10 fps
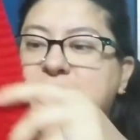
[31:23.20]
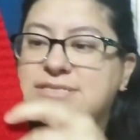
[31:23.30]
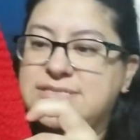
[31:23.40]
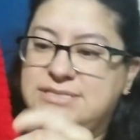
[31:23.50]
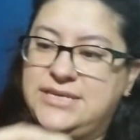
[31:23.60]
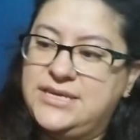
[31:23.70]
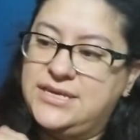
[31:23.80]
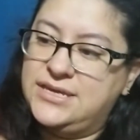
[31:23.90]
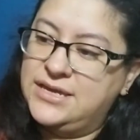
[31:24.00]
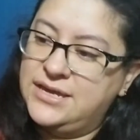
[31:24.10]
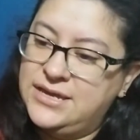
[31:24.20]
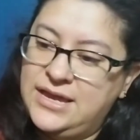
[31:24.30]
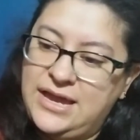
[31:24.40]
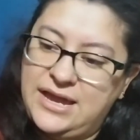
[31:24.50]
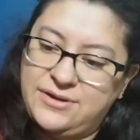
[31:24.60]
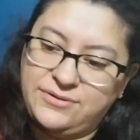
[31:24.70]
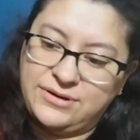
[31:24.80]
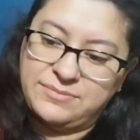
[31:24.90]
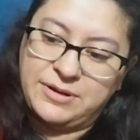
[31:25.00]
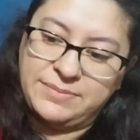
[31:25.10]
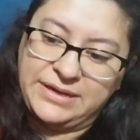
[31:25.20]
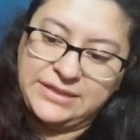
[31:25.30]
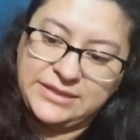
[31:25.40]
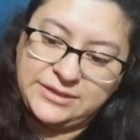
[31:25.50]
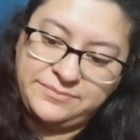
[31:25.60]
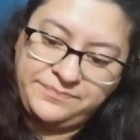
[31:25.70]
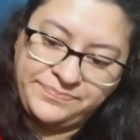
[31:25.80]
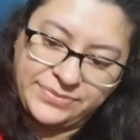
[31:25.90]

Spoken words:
to see how grandma made them.